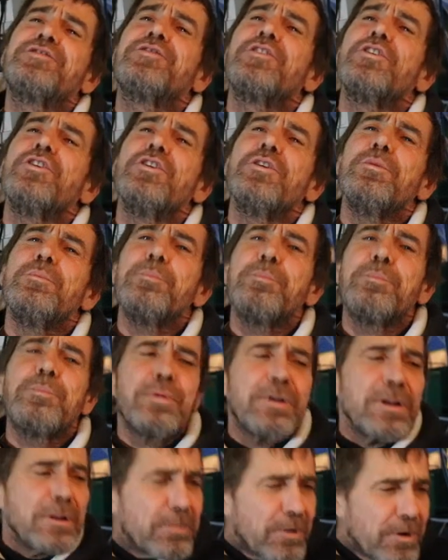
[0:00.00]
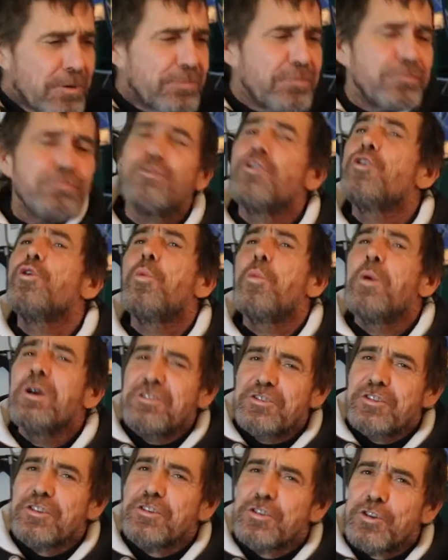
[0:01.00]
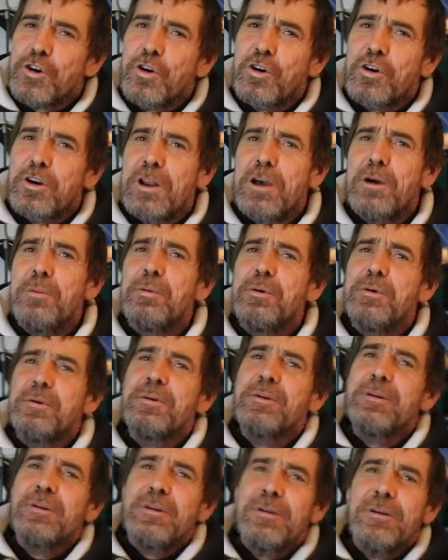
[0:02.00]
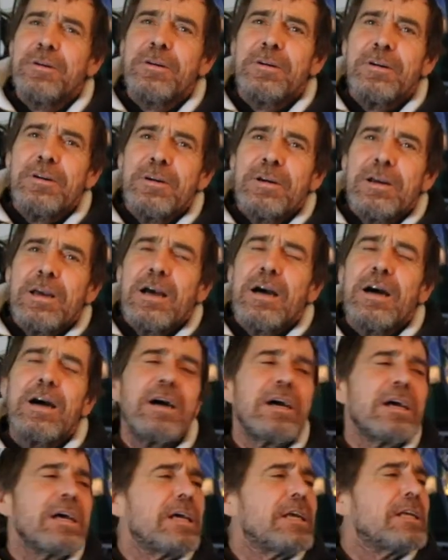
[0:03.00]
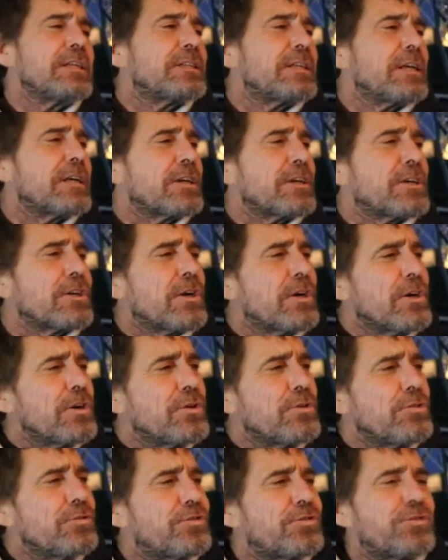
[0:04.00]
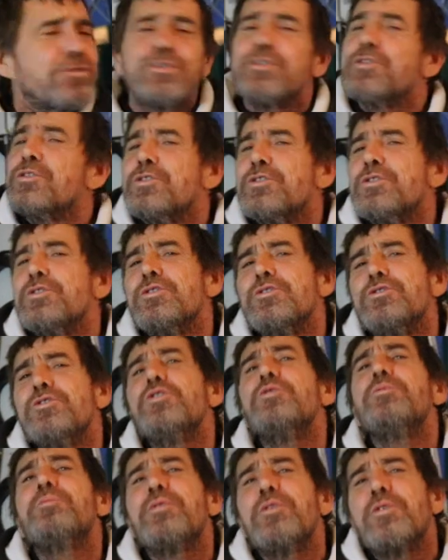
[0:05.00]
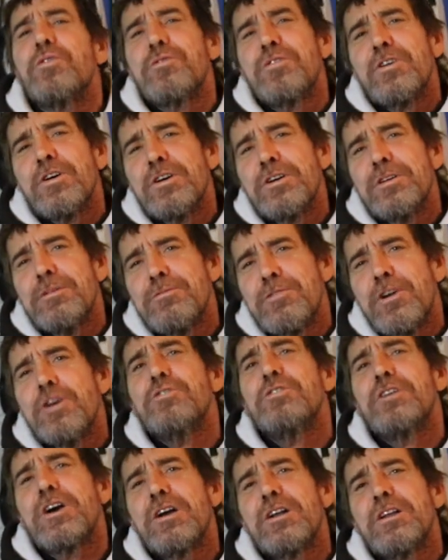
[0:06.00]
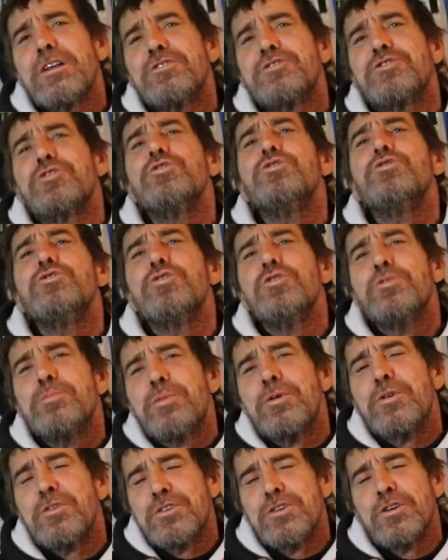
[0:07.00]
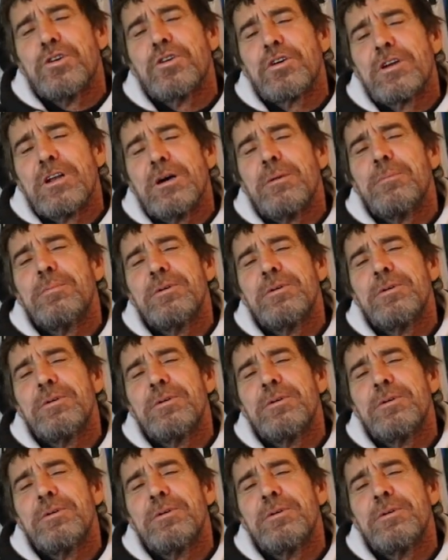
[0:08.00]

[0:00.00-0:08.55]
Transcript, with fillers: from Plymouth, Royal Western Yacht Club. Yeah. And it goes to Newport, Rhode Island, to Newport Yacht Club.